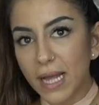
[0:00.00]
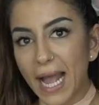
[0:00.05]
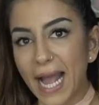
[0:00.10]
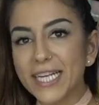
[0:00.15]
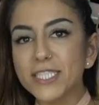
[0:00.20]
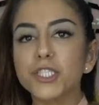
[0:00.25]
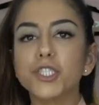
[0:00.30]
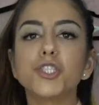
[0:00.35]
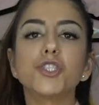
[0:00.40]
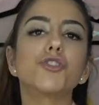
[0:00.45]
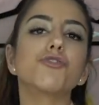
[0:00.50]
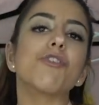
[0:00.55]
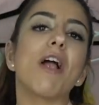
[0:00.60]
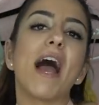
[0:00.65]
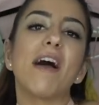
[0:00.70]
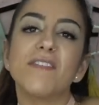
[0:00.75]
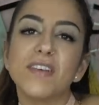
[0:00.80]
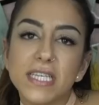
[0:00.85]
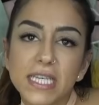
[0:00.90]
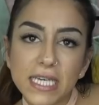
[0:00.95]

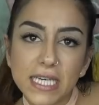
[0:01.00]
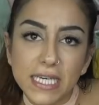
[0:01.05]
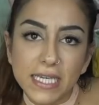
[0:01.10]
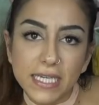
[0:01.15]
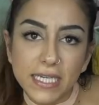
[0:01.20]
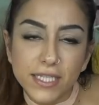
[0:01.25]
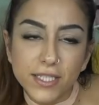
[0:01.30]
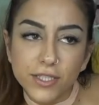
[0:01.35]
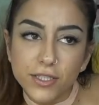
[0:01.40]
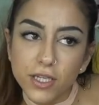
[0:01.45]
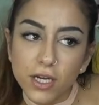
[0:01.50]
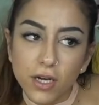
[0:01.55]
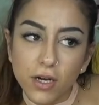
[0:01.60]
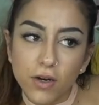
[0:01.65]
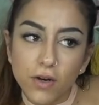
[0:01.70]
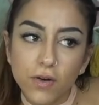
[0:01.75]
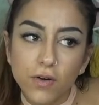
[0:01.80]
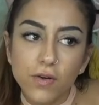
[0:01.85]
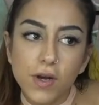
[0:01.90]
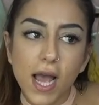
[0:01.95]
extravagant, you
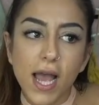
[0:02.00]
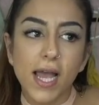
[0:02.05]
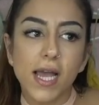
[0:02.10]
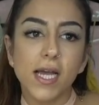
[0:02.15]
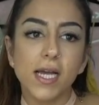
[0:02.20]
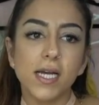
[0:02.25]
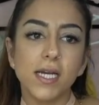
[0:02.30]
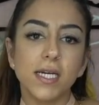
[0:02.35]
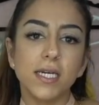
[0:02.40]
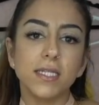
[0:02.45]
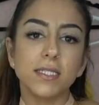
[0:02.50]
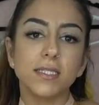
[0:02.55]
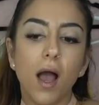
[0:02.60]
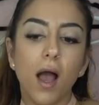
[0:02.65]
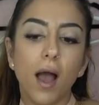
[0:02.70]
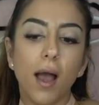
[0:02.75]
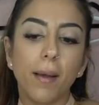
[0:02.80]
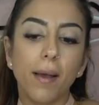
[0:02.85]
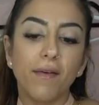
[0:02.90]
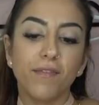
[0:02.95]
know, and
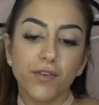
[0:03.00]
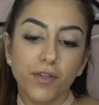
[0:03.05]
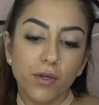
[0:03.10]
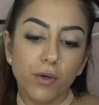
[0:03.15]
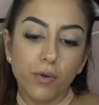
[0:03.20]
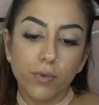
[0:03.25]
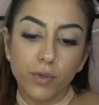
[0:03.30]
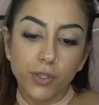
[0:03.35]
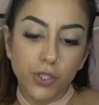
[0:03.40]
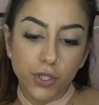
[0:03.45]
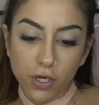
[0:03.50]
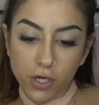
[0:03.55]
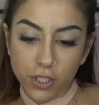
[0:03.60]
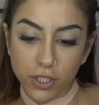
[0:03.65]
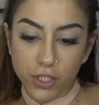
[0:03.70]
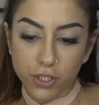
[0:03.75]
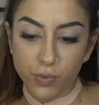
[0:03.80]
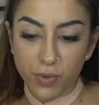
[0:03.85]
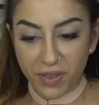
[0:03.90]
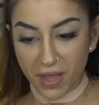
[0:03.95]
I have to go to a
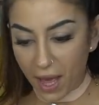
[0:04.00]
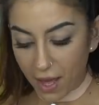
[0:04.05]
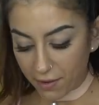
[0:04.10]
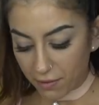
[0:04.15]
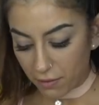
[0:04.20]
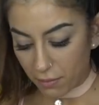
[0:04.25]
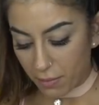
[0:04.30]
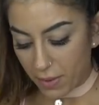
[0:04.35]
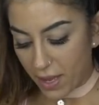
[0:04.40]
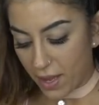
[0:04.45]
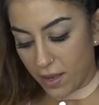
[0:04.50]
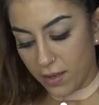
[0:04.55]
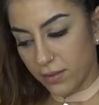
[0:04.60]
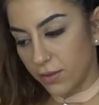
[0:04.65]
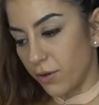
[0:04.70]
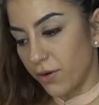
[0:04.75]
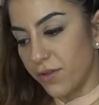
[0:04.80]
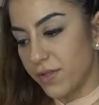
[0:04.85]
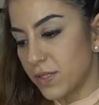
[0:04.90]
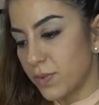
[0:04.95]
church with Adam
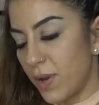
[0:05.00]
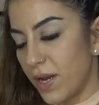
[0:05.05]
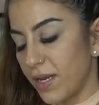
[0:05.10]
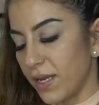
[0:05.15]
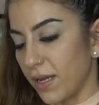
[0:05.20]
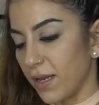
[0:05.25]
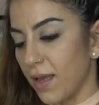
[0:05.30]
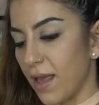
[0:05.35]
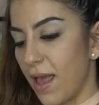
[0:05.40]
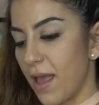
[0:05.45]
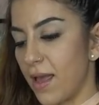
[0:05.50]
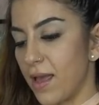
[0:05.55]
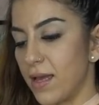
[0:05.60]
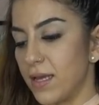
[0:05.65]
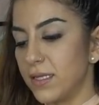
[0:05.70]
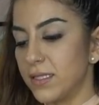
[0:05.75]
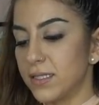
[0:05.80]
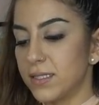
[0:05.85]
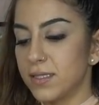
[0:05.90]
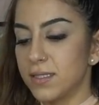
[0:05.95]
and go to this wedding,
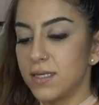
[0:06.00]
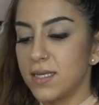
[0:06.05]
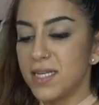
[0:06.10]
and